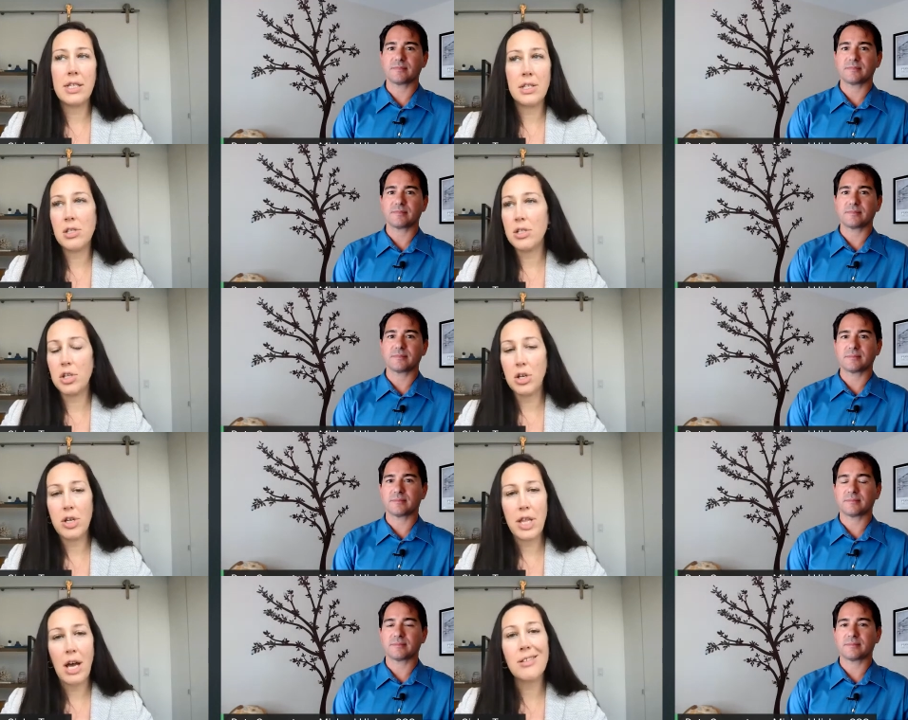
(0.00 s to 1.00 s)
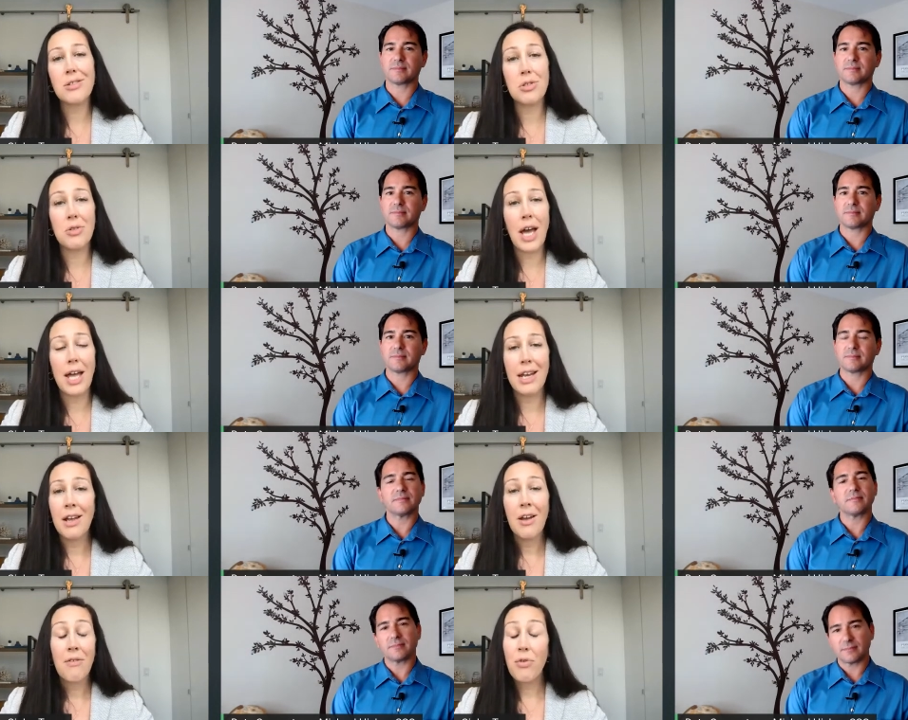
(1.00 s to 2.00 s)
Speaker 1: addition to security, they also do that
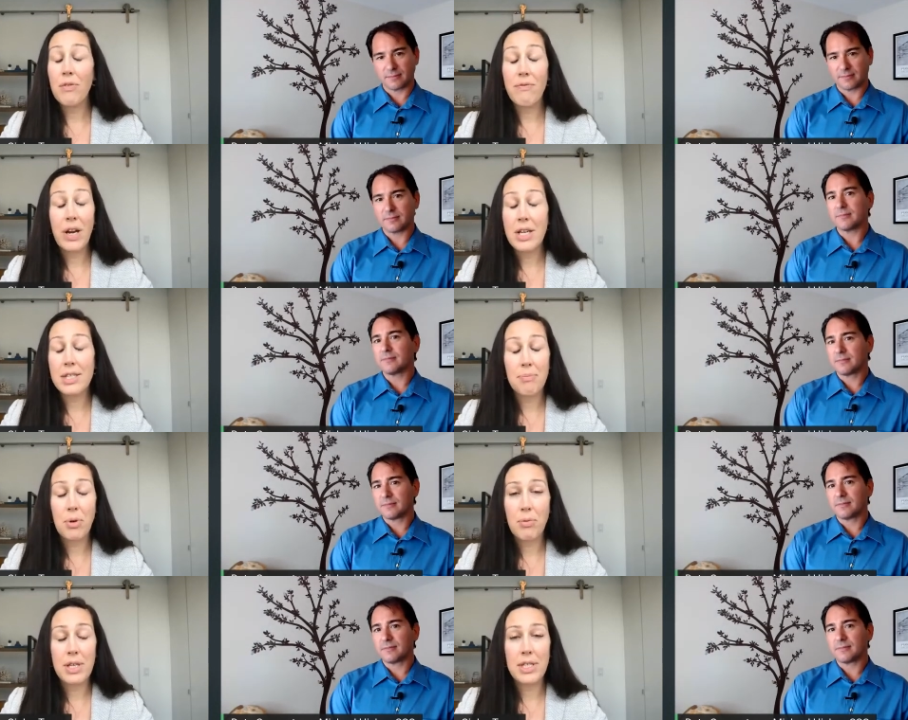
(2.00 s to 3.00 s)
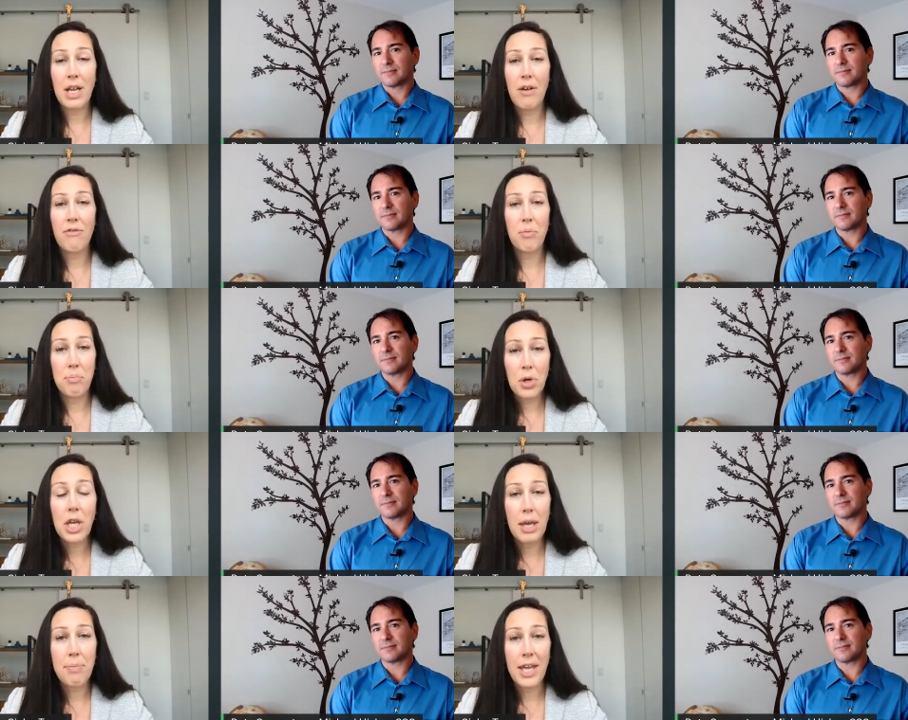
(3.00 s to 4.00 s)
for the very simple reason of
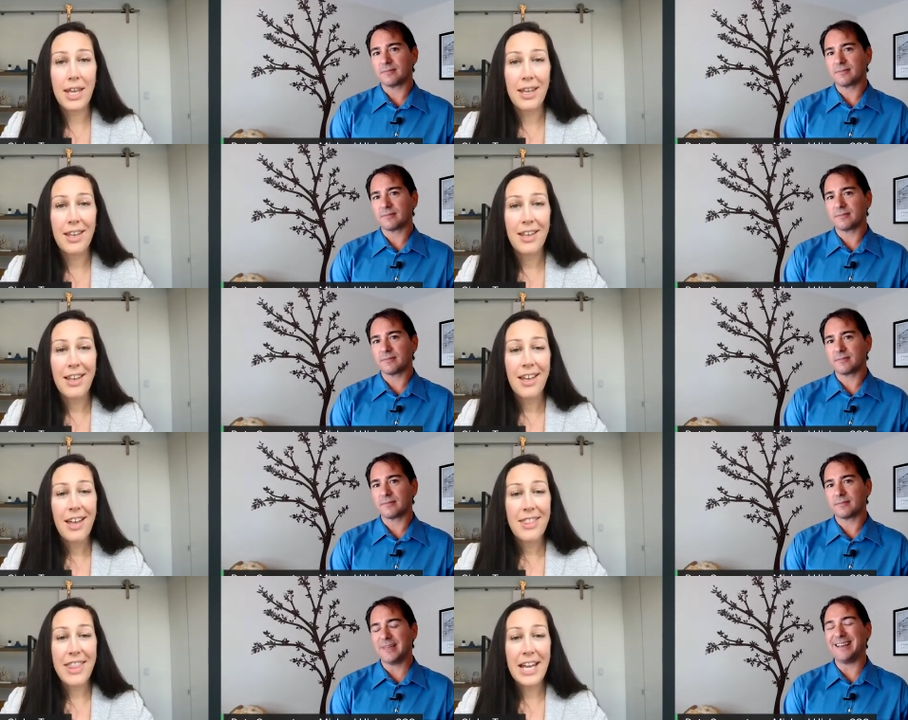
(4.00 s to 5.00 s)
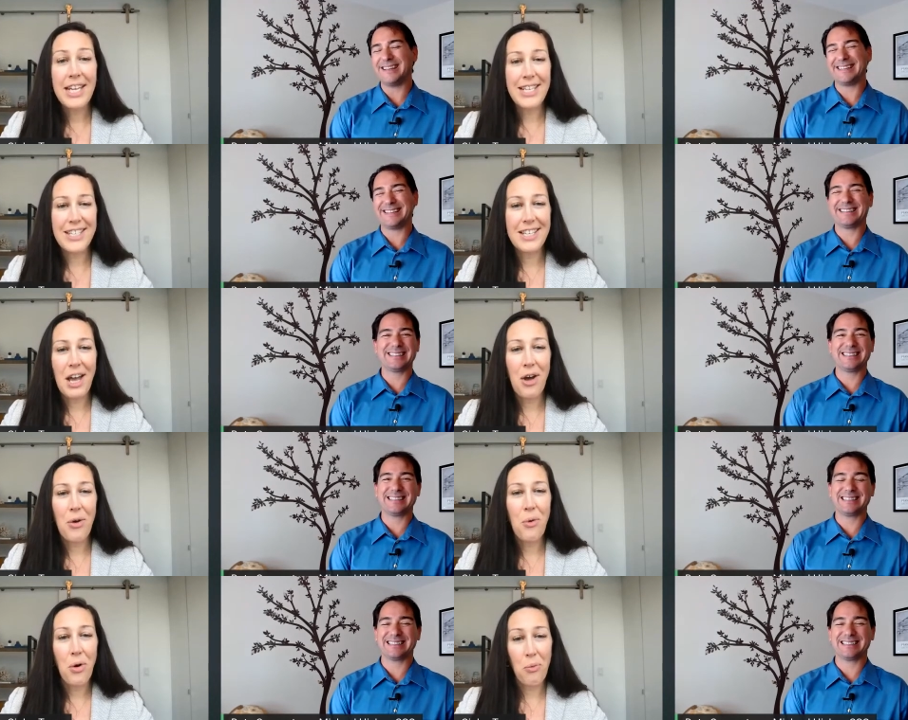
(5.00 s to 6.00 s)
bookkeeping they need to
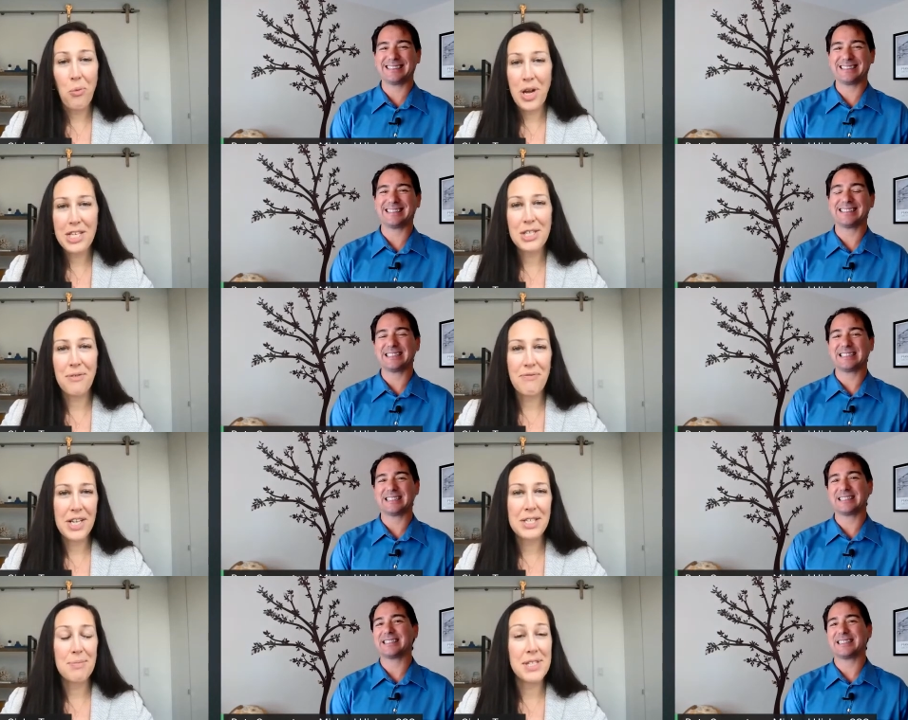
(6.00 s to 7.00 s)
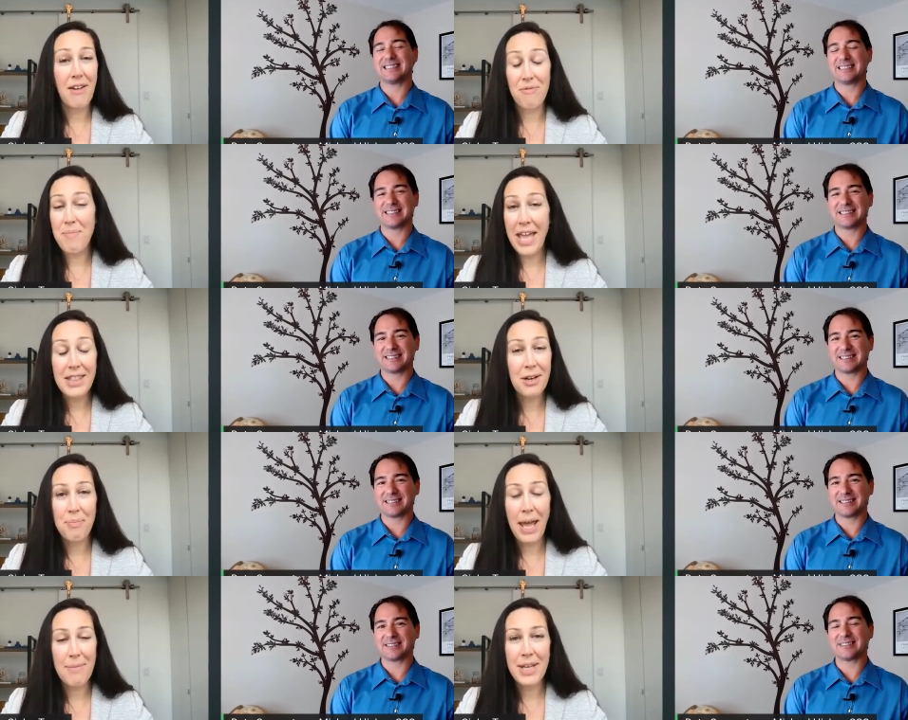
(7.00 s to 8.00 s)
know which victims have made their
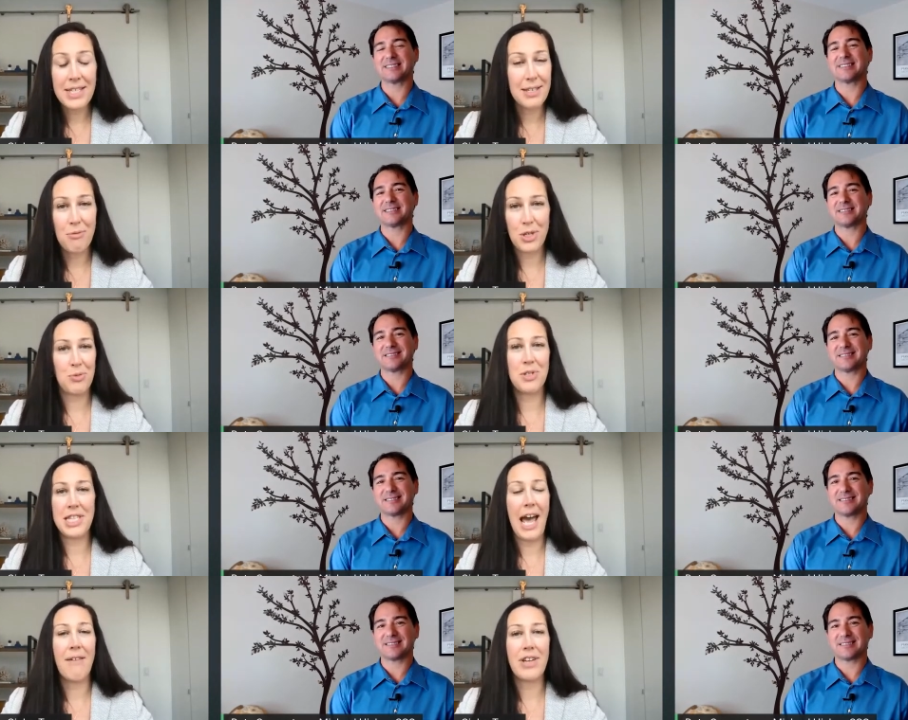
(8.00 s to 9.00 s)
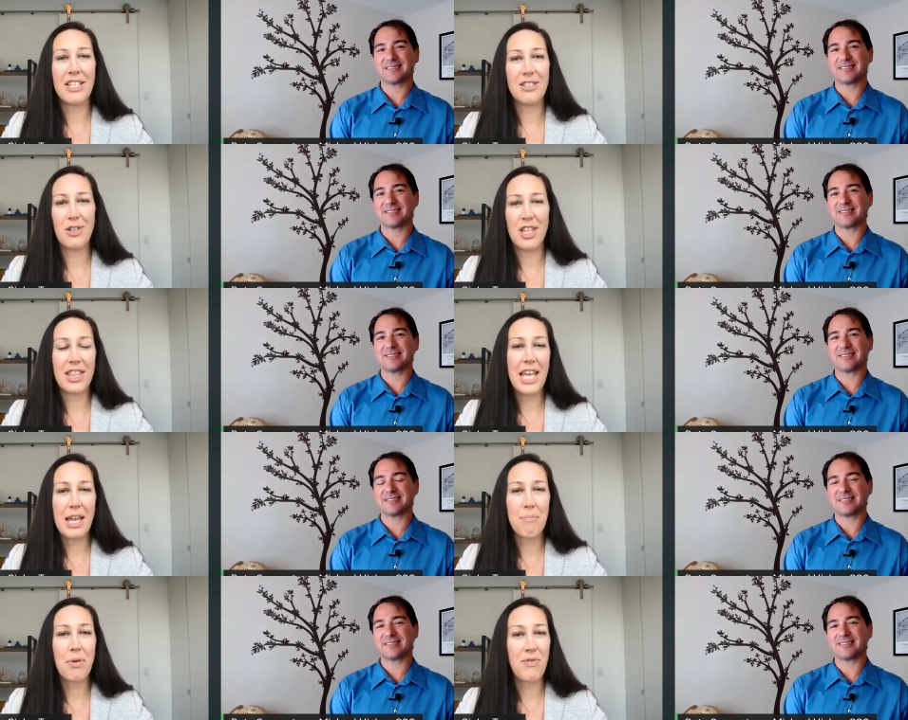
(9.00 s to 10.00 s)
payments and which ones haven't so that they
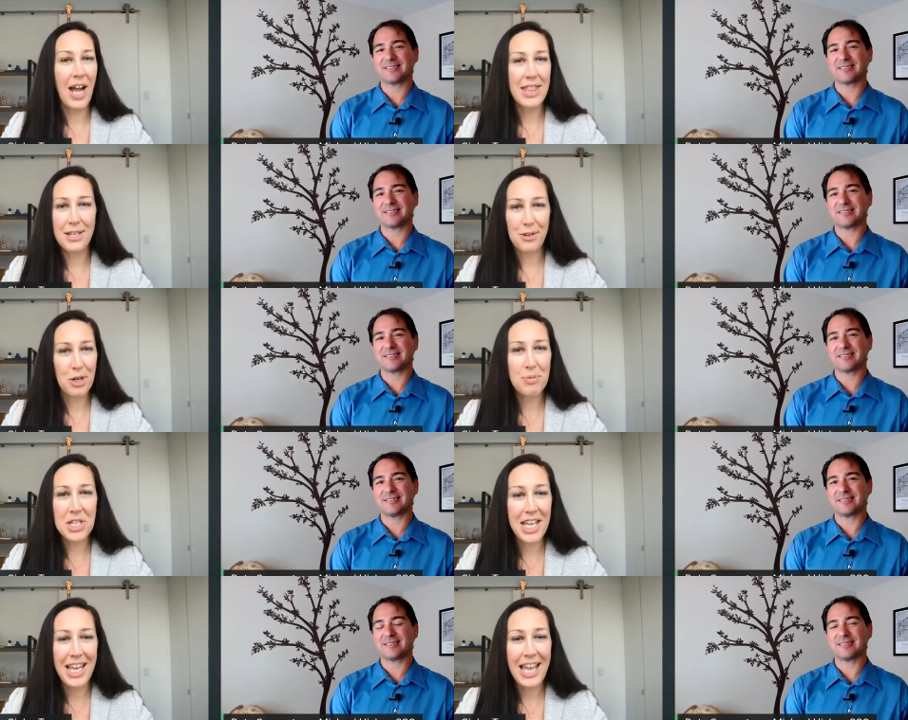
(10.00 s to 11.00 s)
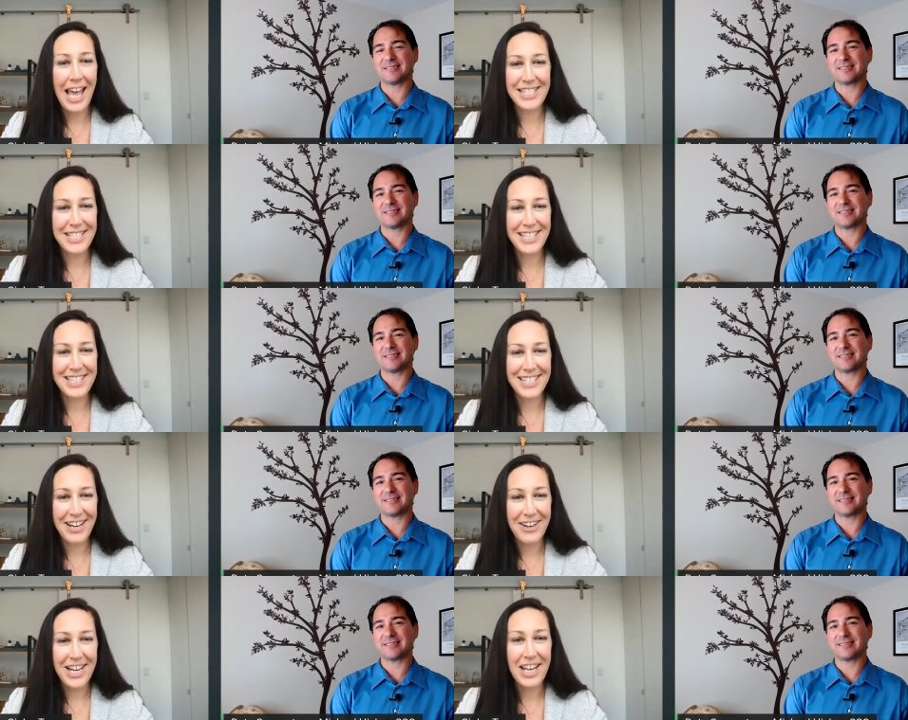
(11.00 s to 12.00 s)
can provide the decryption key as
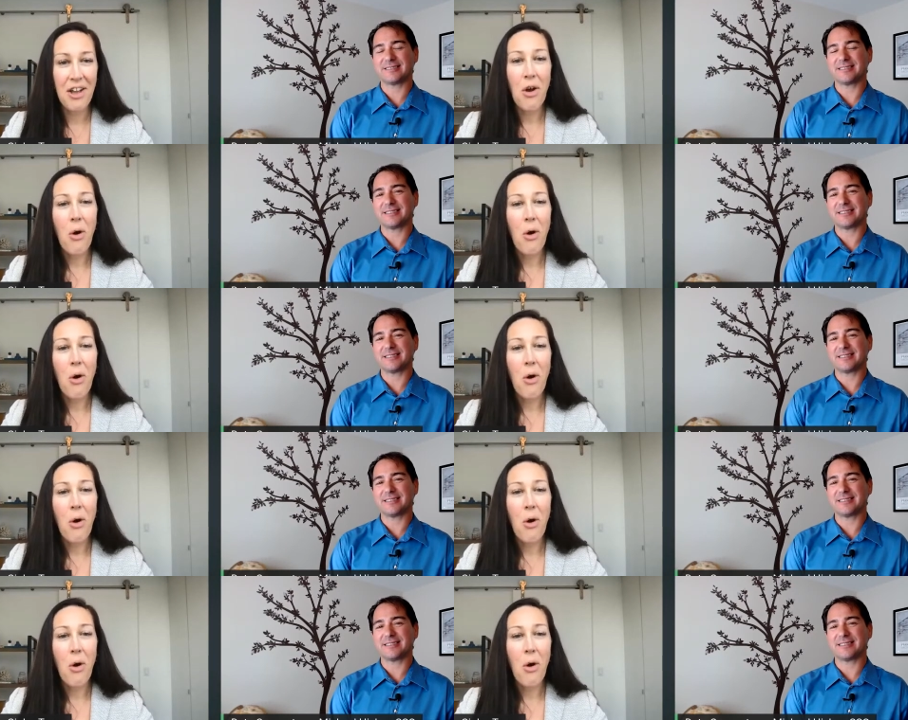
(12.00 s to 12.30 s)
necessary